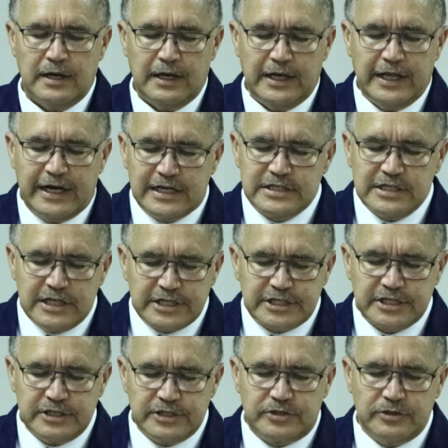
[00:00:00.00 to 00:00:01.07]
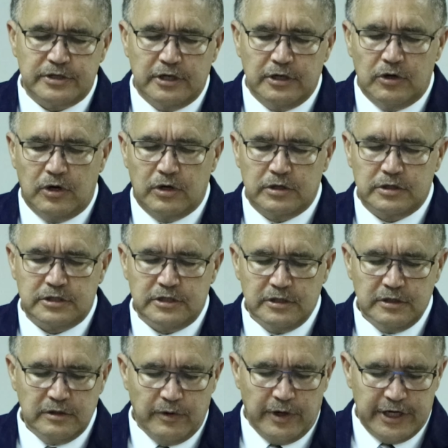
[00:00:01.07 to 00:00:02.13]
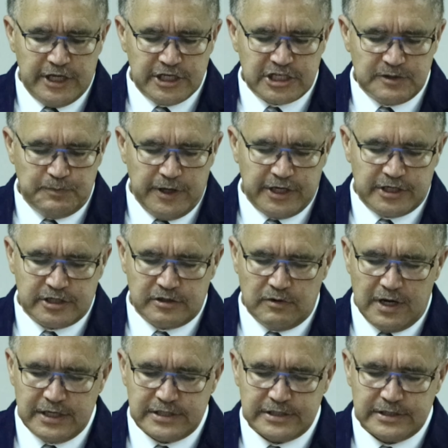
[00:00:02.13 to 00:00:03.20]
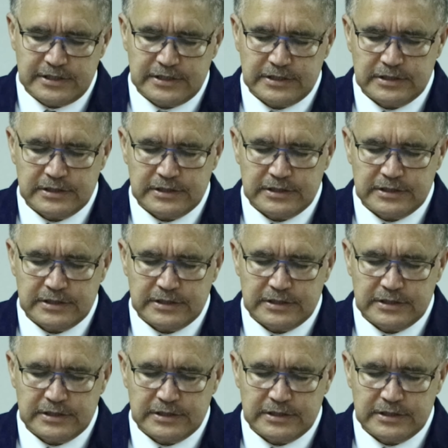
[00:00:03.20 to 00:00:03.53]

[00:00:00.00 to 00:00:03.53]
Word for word: Let us listen to the Lord when He speaks to us.